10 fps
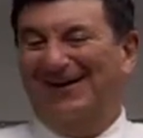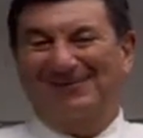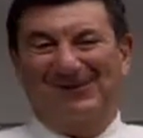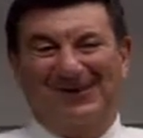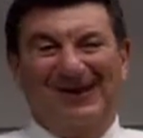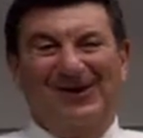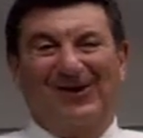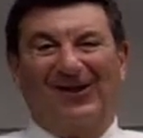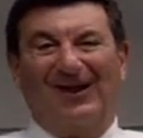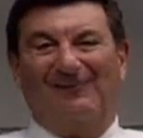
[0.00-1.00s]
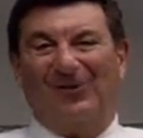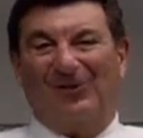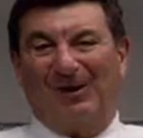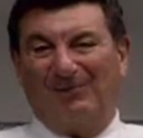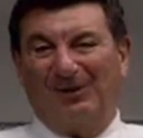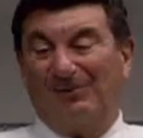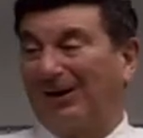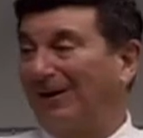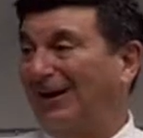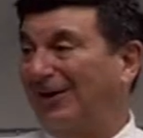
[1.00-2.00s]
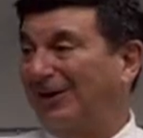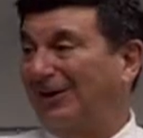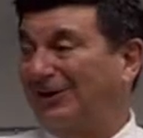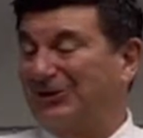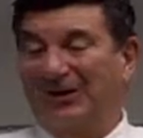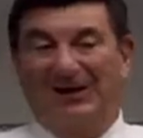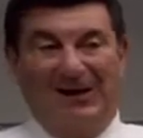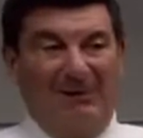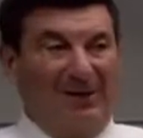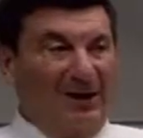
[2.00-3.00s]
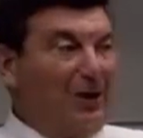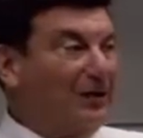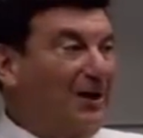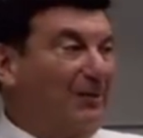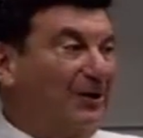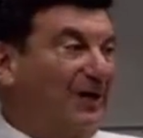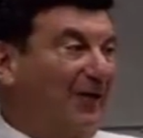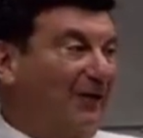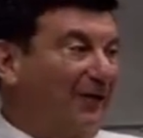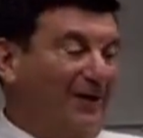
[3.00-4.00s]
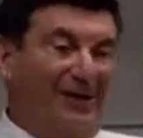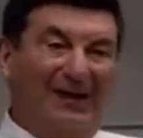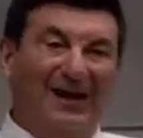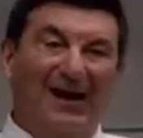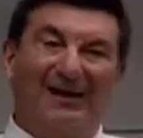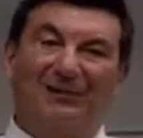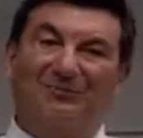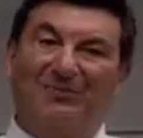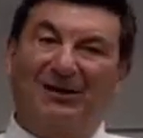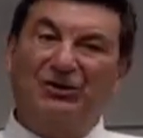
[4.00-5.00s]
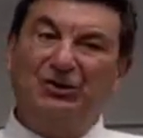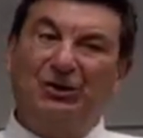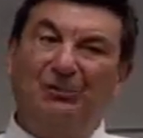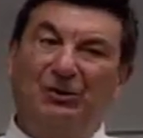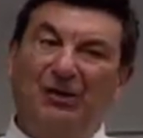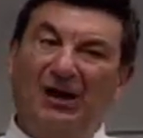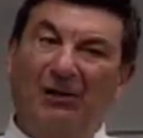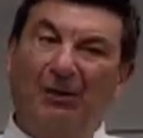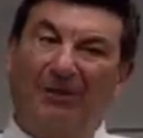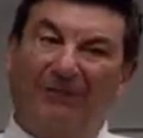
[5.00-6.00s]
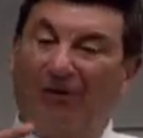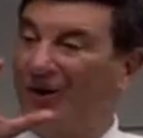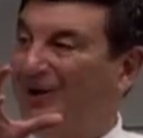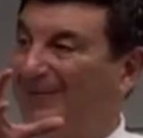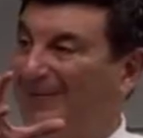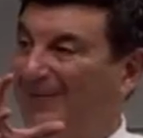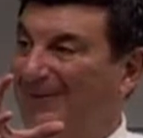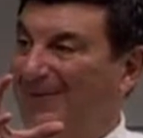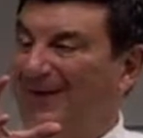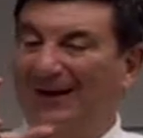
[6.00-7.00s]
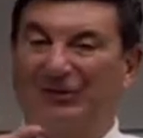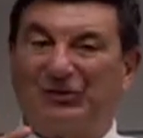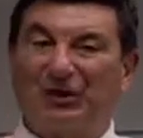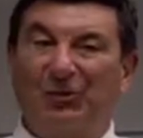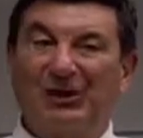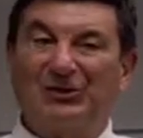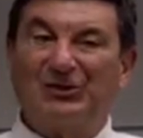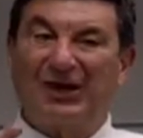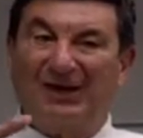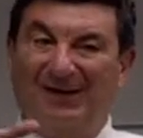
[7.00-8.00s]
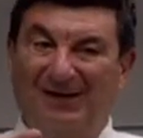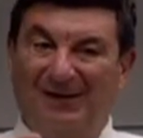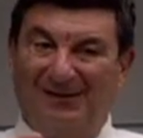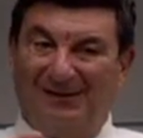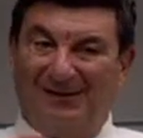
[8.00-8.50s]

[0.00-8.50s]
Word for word: but they know a lot more about me about a lot of things. And by all coming together, and as much as you can put the other one up front, if it's someone else's idea,